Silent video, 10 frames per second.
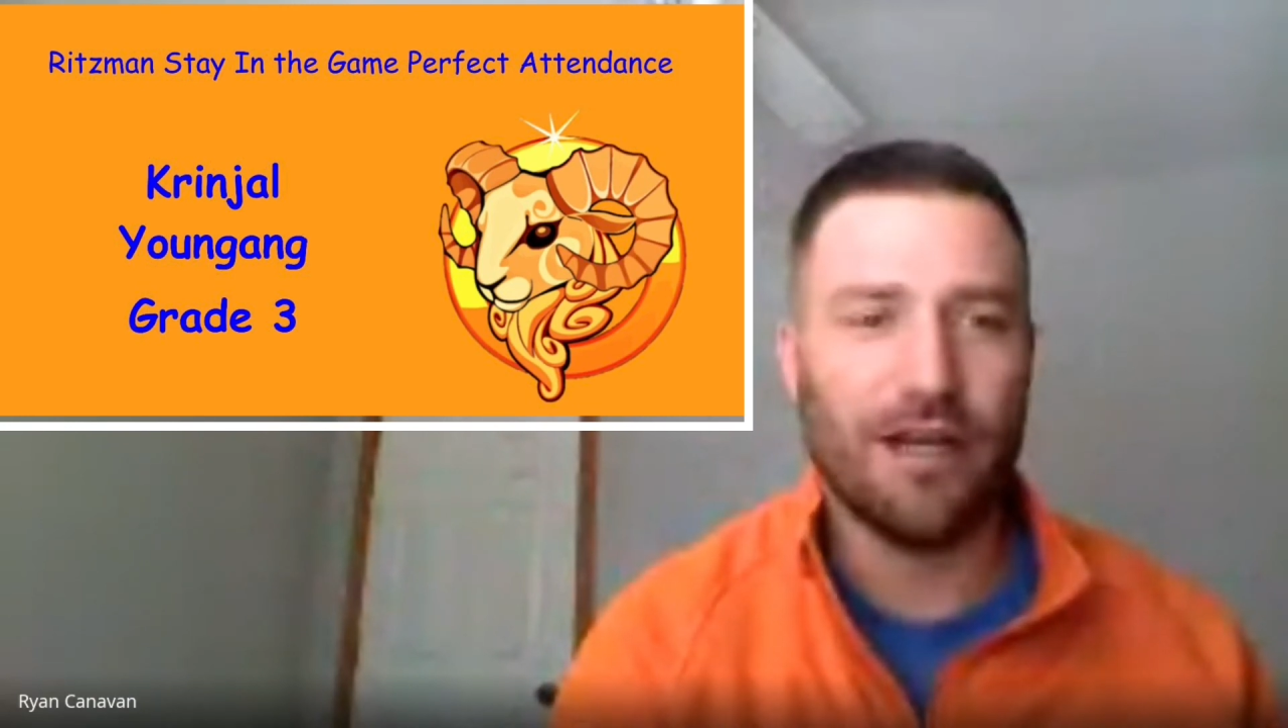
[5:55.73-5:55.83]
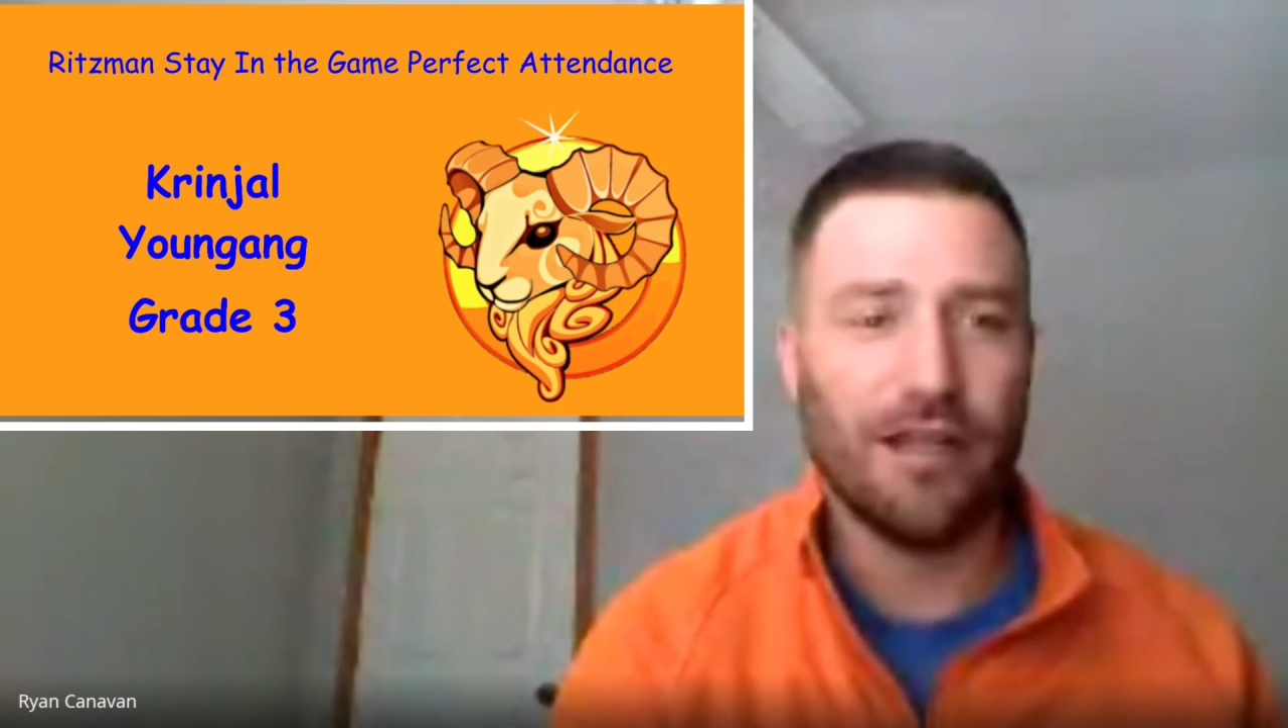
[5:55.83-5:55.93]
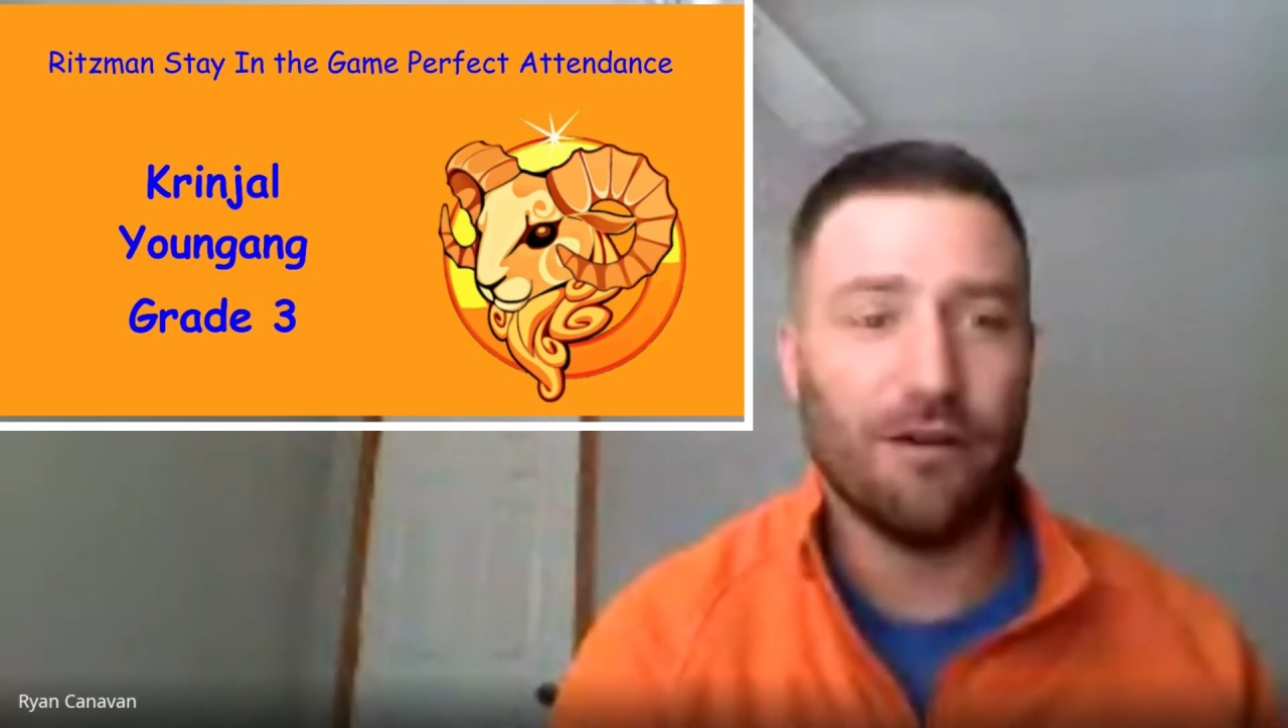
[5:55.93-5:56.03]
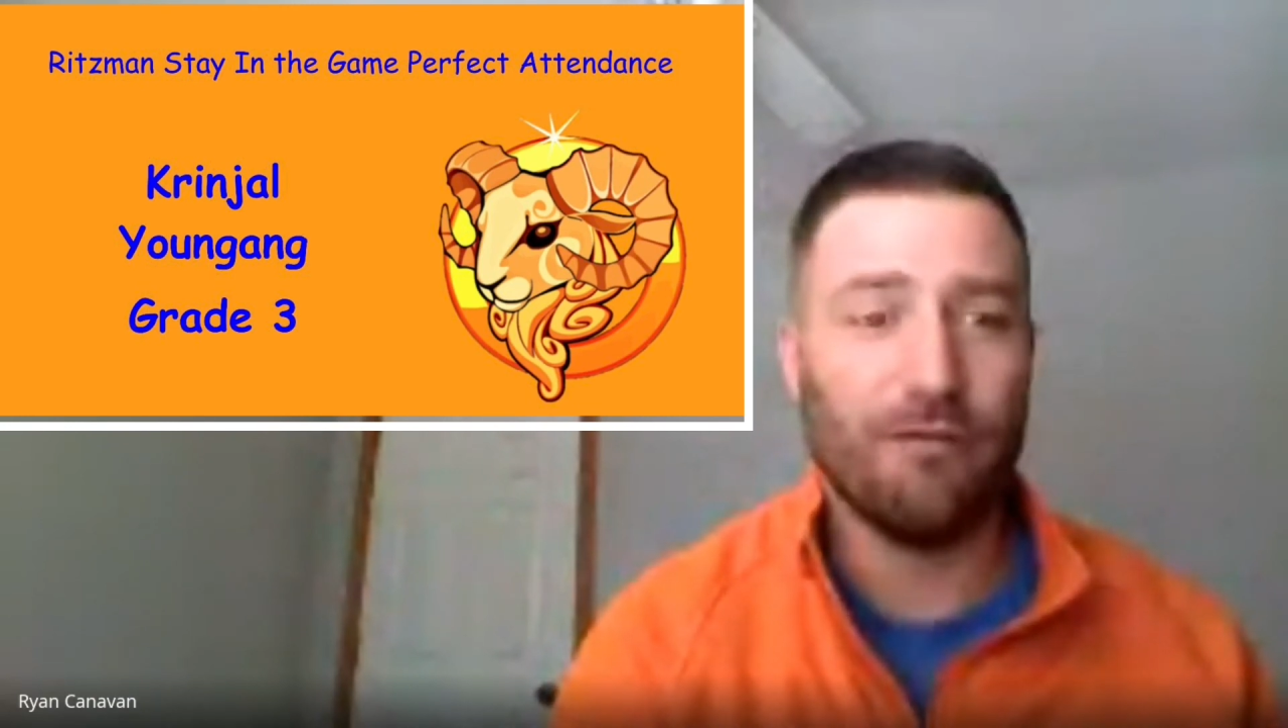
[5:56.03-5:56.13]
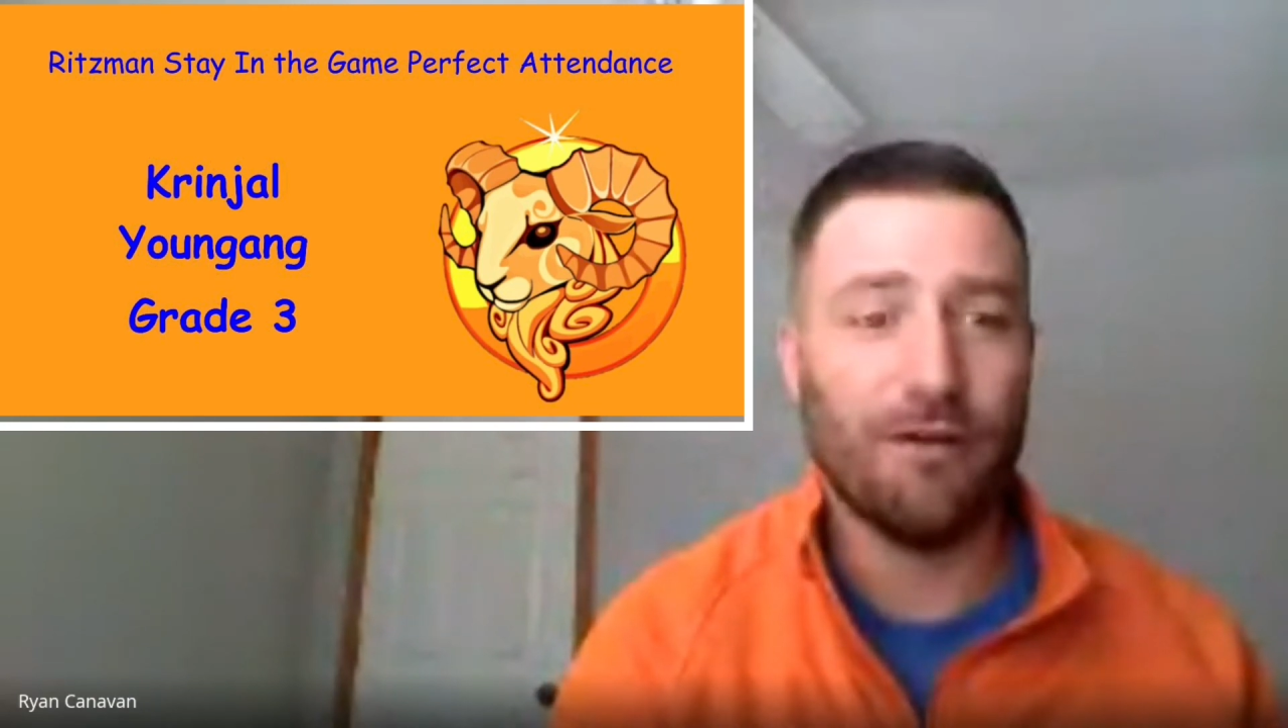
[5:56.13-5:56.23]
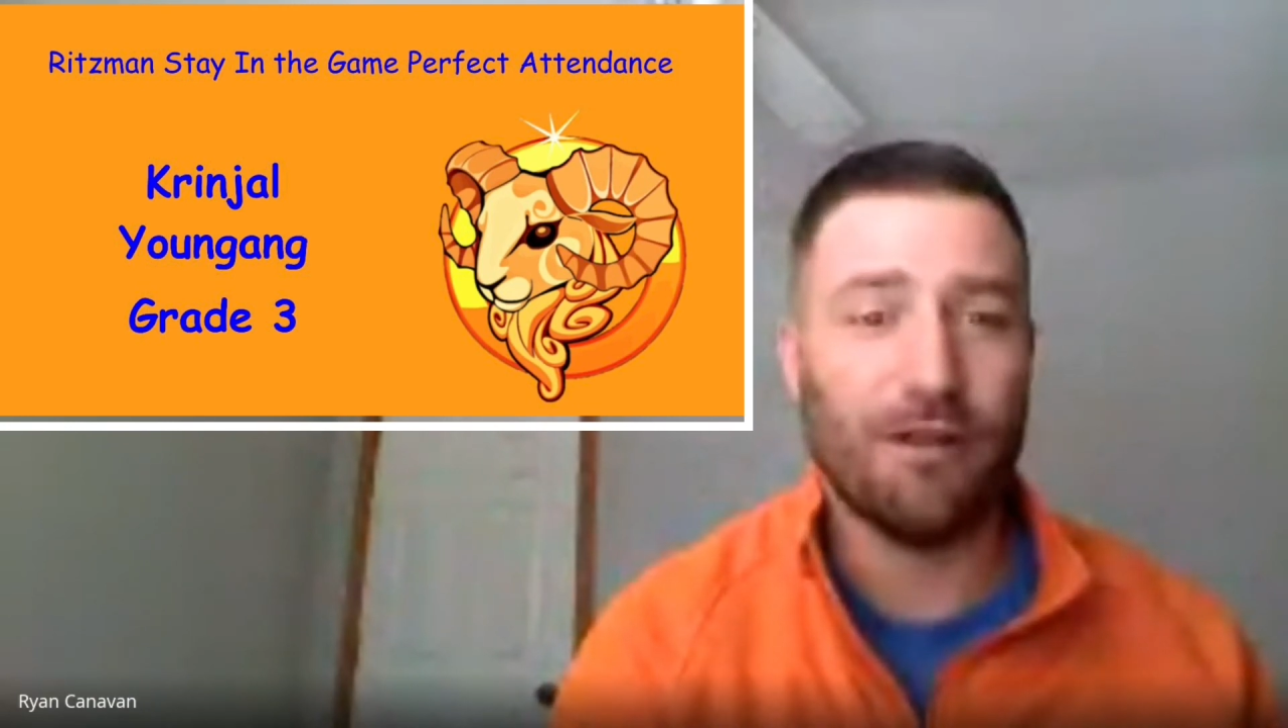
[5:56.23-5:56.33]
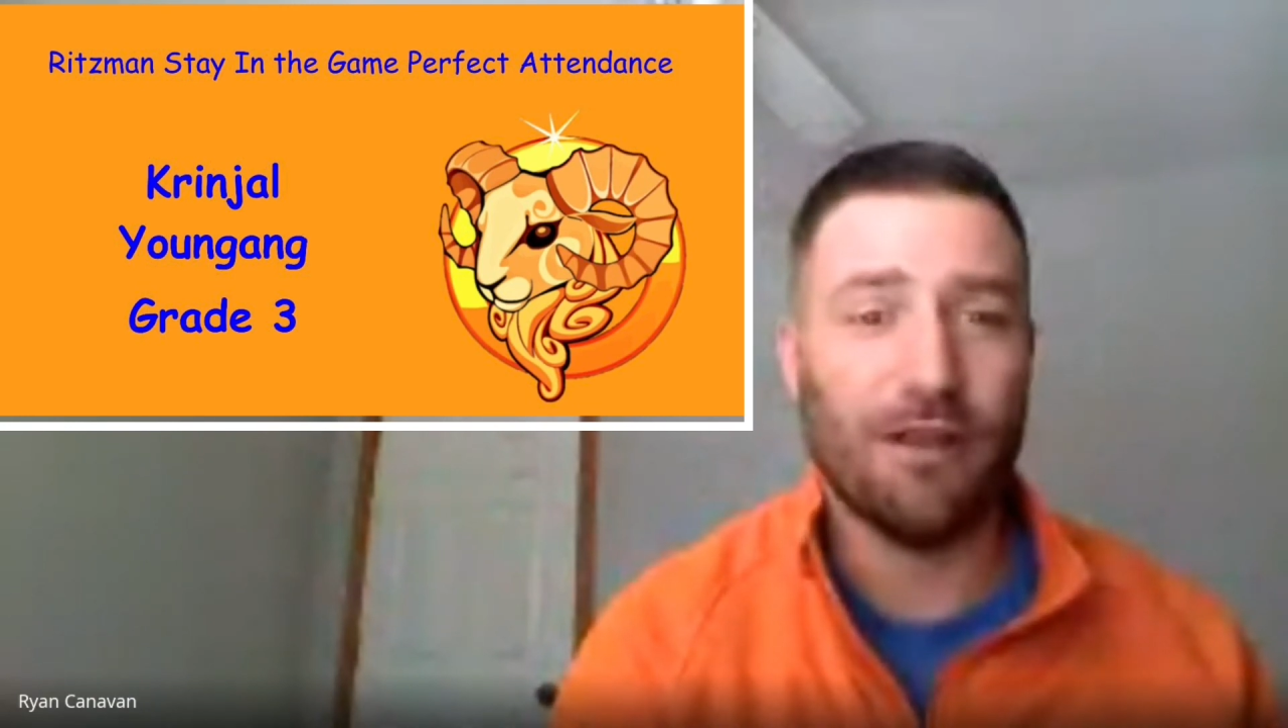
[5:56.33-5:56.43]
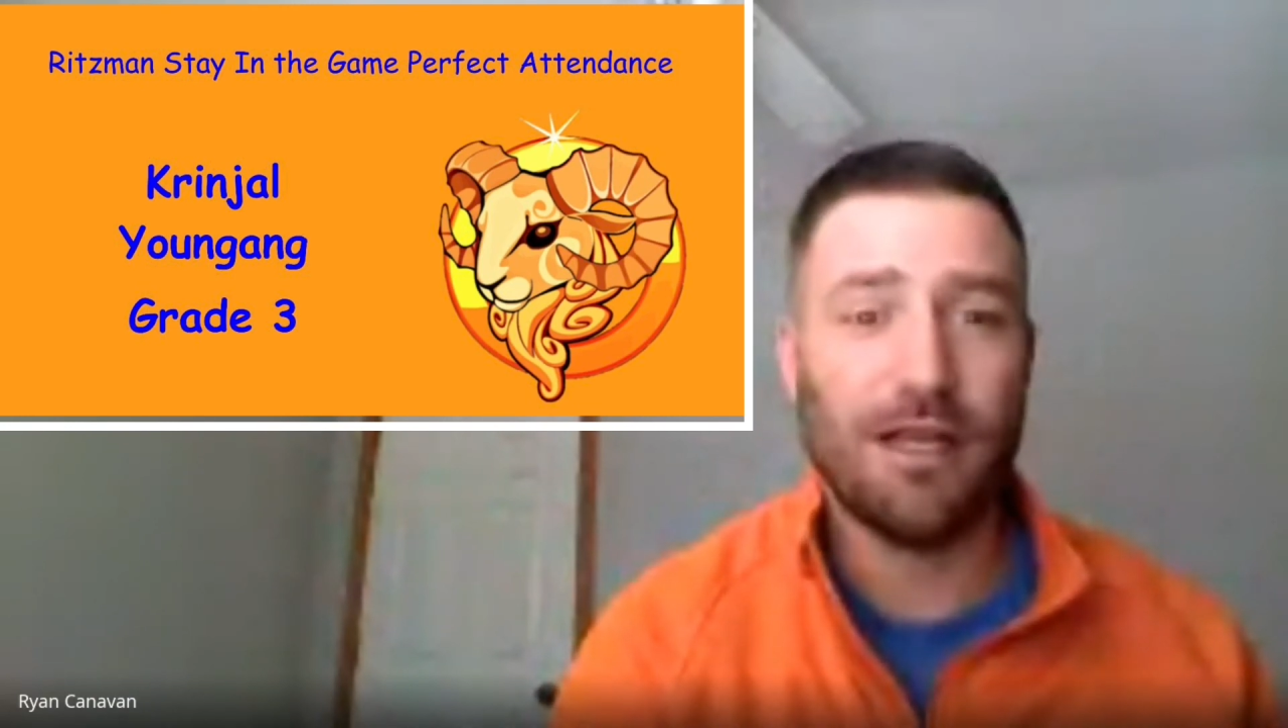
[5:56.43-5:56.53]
attendance.